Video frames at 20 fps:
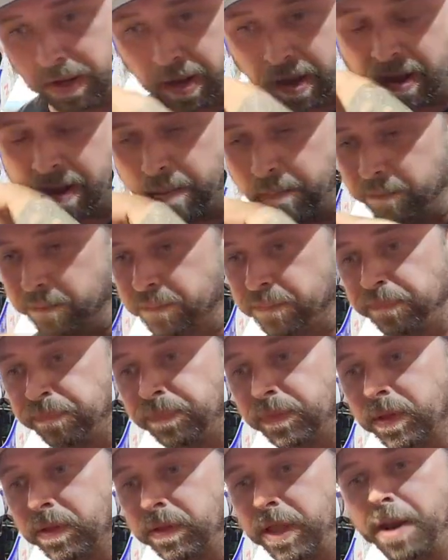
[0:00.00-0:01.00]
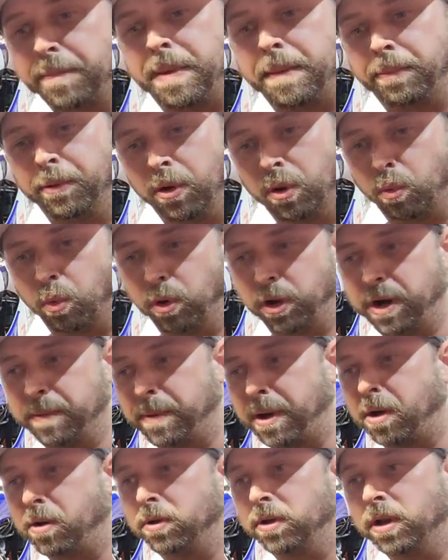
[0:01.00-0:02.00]
a lot of people are worried
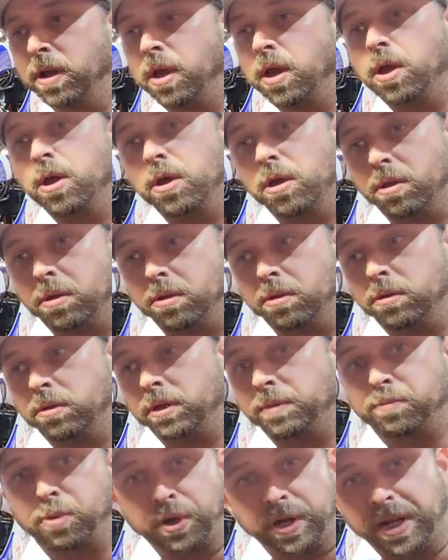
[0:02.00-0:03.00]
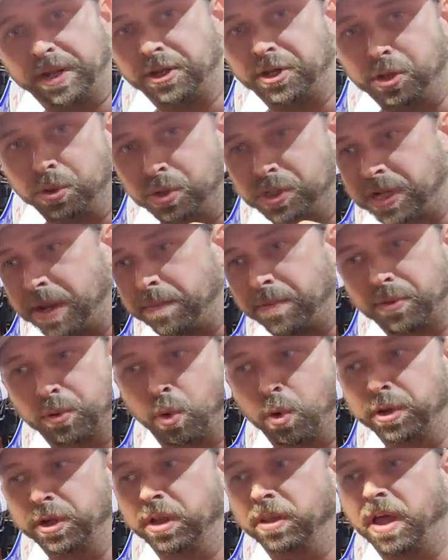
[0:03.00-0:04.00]
about putting on the 2-step,
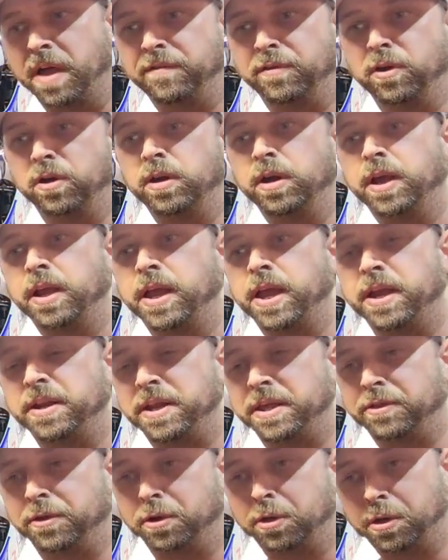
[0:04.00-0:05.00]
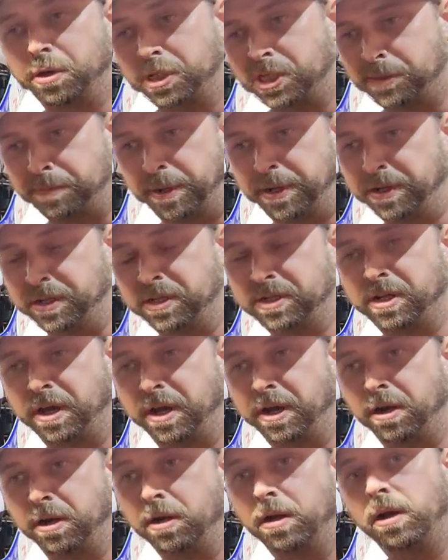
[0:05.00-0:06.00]
throwing the lever, and either spinning the
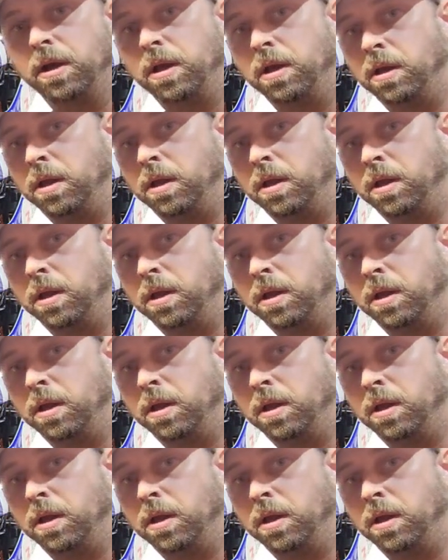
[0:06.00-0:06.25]
tire